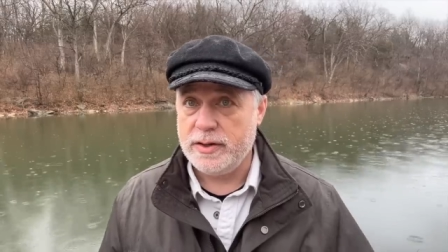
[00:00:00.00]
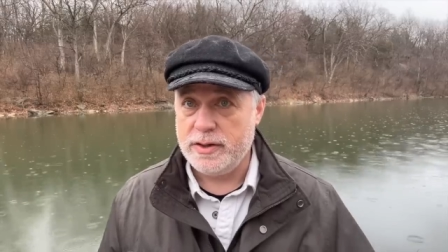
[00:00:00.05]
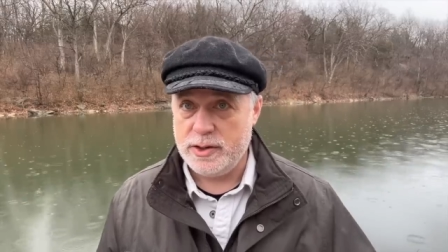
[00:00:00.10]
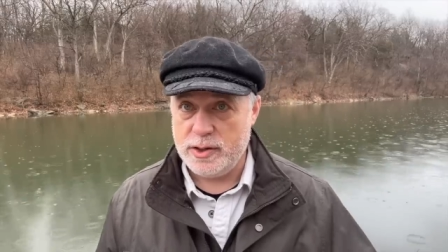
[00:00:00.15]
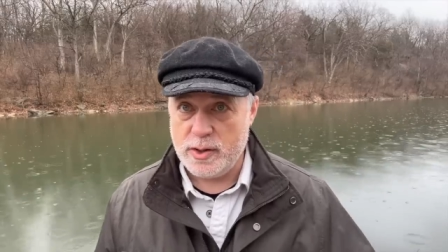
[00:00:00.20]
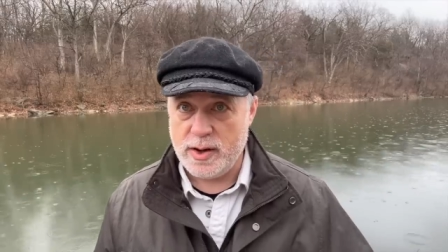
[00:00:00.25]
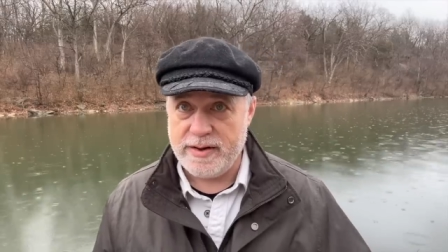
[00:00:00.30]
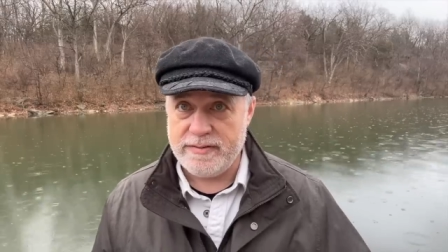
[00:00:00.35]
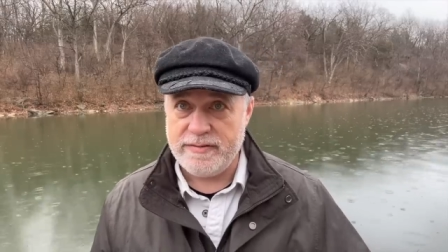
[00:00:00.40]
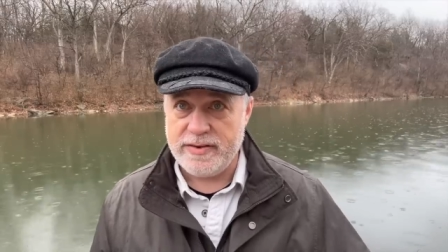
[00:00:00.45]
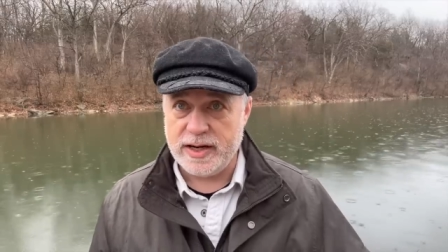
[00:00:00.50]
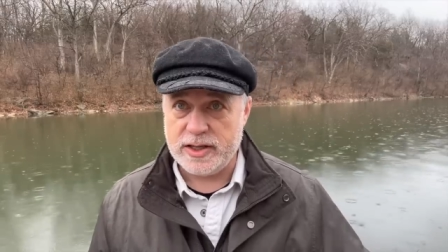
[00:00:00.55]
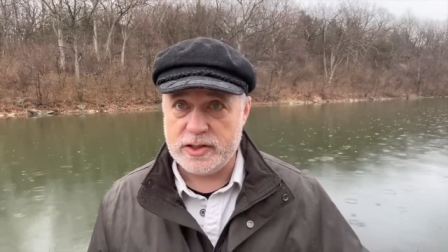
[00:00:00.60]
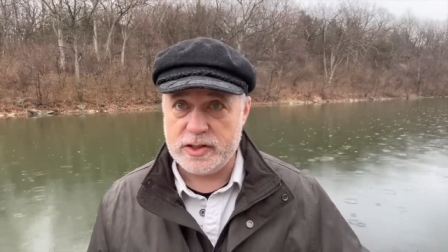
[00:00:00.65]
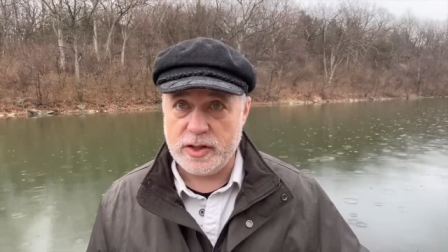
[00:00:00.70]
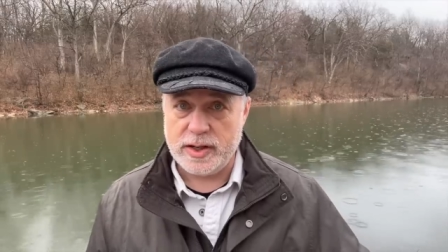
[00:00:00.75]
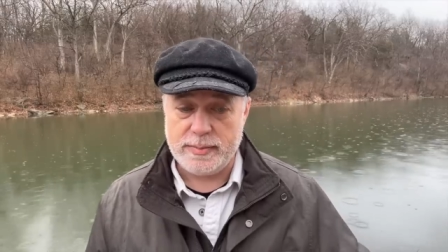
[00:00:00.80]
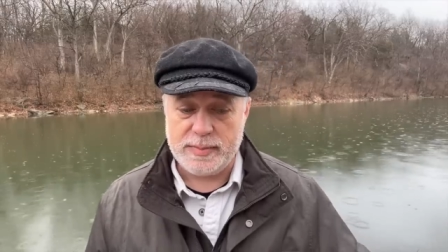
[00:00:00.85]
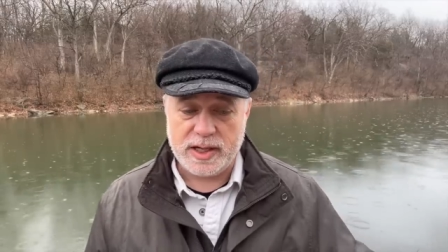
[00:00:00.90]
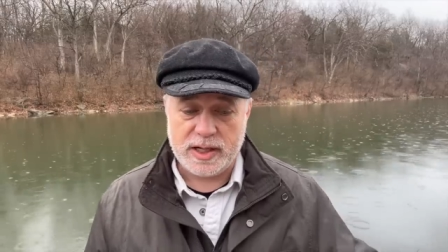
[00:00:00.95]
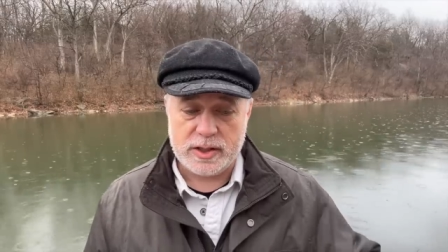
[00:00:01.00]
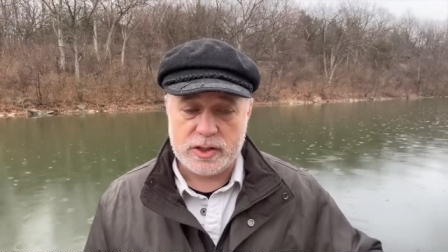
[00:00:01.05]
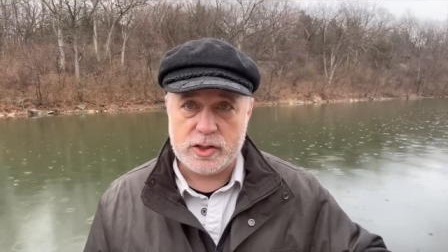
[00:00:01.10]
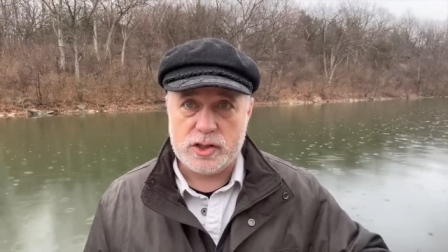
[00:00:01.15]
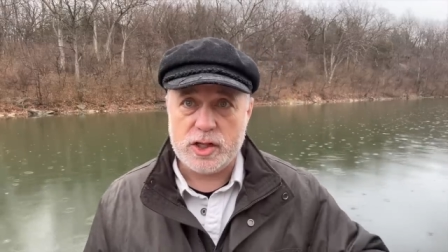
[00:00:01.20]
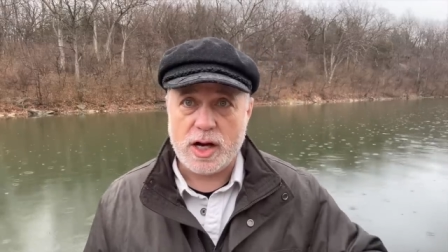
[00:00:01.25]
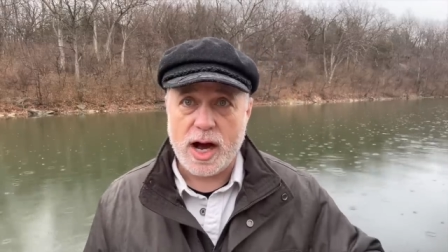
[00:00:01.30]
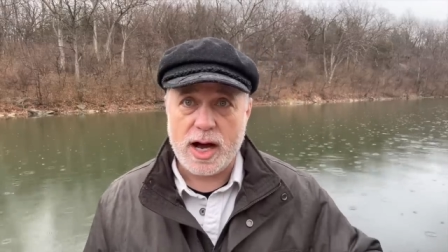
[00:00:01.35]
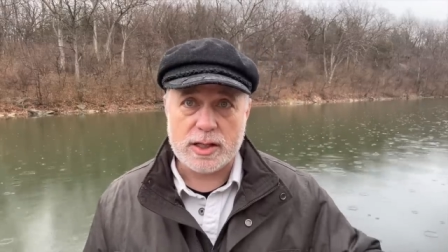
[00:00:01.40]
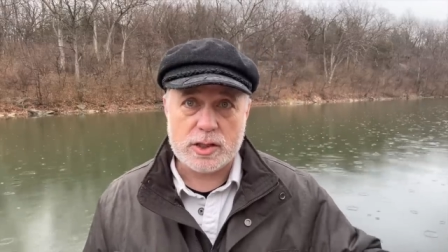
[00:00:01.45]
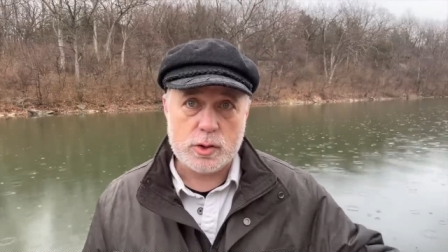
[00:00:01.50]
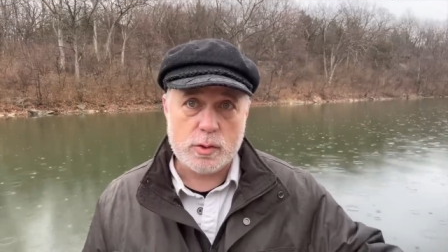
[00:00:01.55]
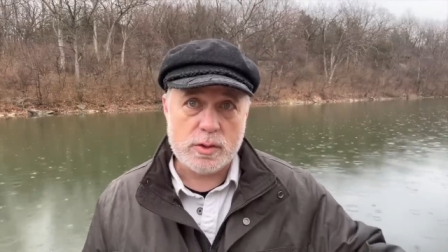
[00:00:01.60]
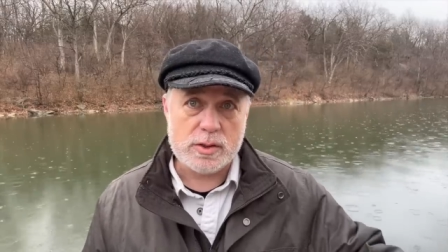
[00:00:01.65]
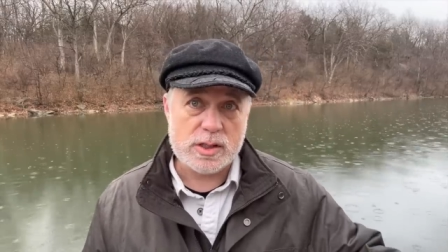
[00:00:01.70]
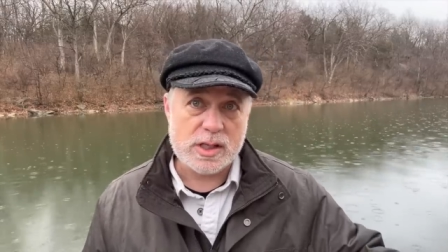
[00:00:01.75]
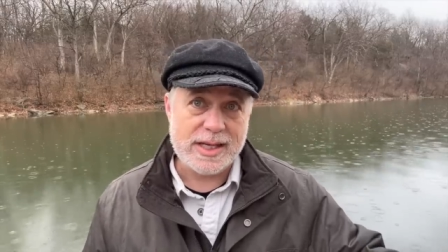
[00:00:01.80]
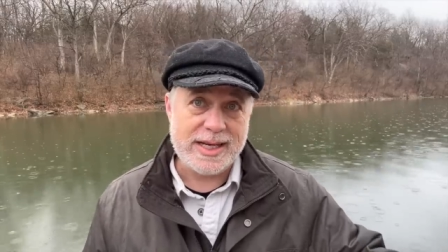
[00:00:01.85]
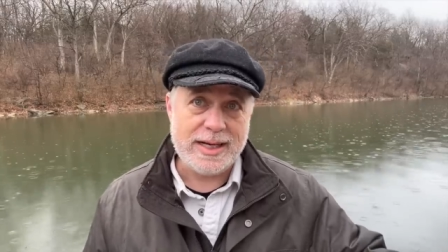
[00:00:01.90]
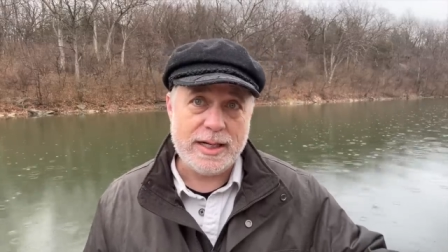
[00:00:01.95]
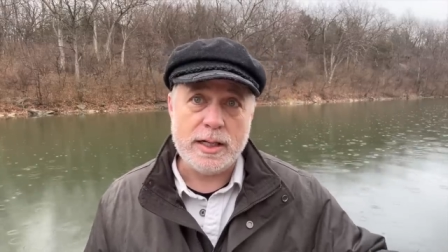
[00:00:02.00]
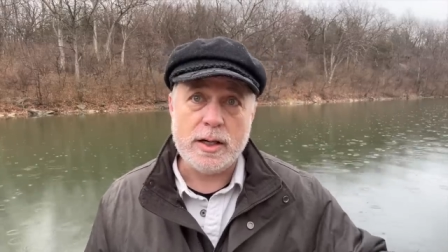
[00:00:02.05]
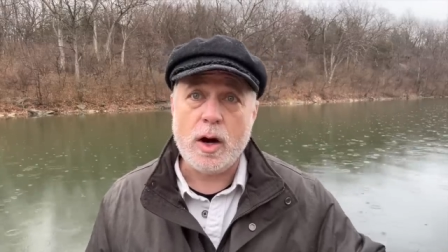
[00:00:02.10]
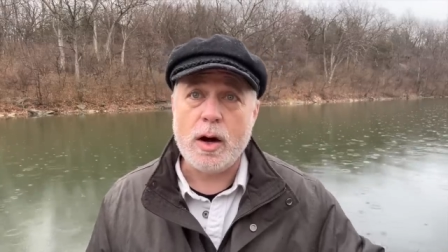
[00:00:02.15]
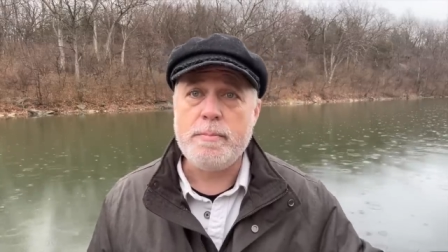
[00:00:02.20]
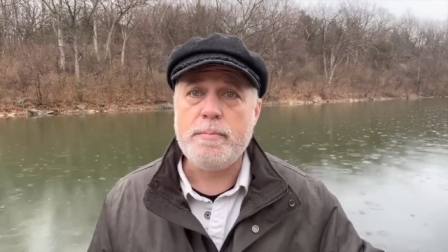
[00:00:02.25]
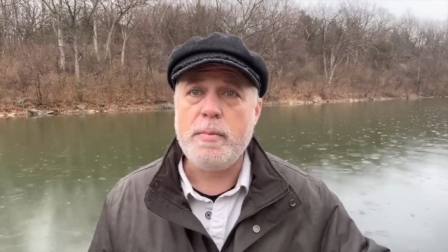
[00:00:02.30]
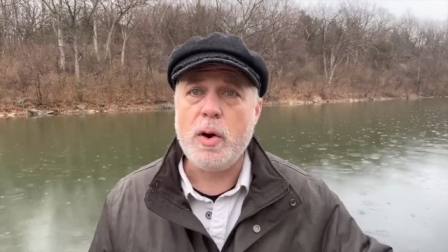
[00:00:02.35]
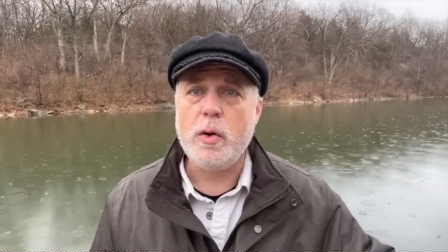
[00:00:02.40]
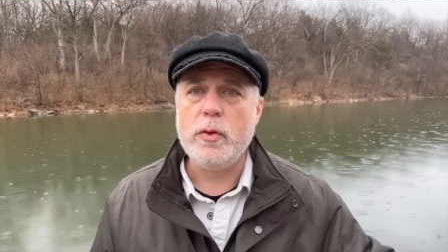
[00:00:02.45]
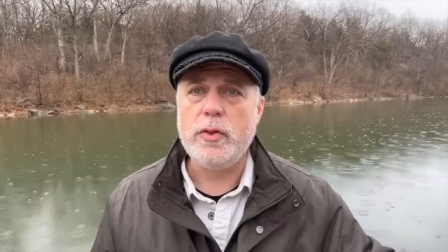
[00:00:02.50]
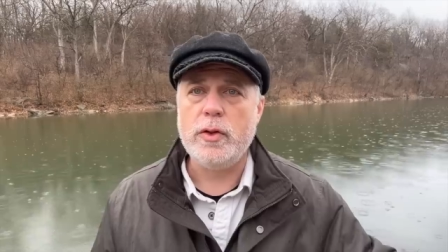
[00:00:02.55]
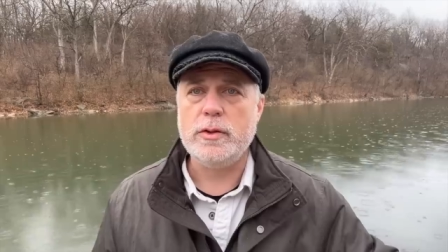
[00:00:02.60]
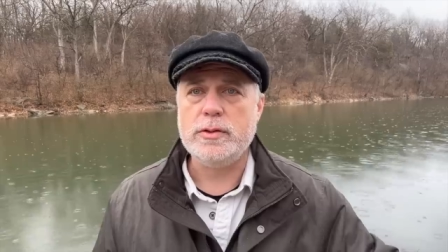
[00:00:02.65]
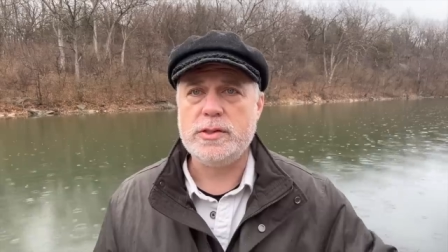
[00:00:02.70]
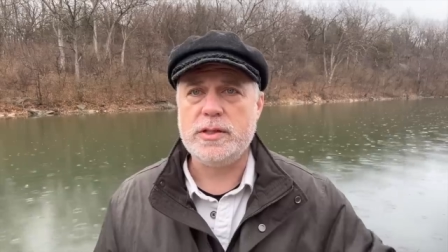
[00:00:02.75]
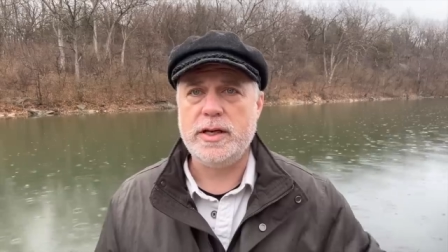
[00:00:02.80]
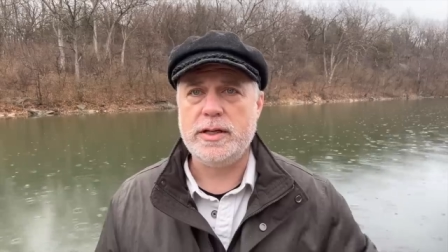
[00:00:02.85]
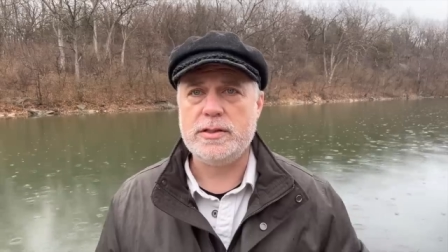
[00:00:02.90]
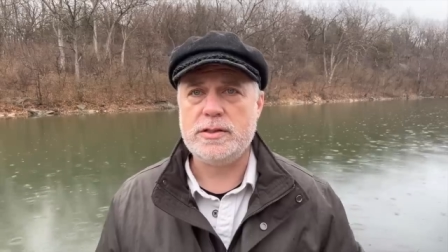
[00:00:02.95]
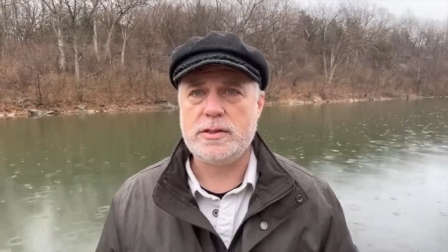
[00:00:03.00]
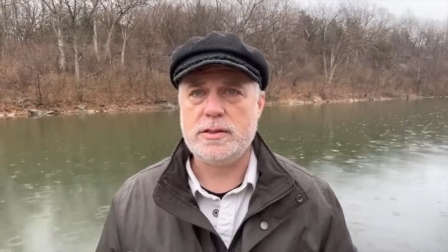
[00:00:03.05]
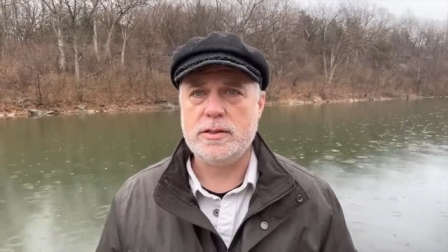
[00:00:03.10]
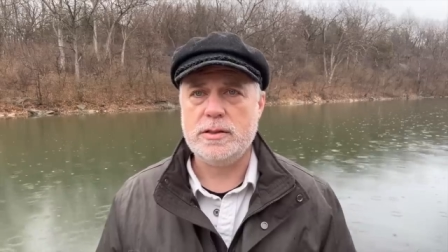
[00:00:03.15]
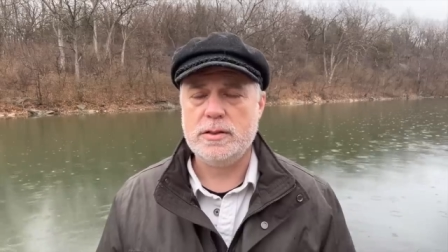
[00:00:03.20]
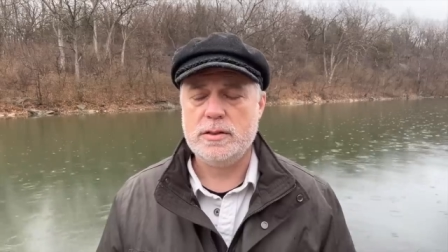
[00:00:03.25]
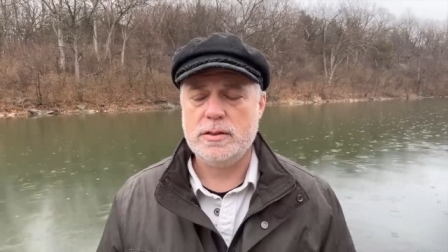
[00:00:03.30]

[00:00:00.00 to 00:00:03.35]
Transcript: you have victory, because Joshua is leaning on both those things.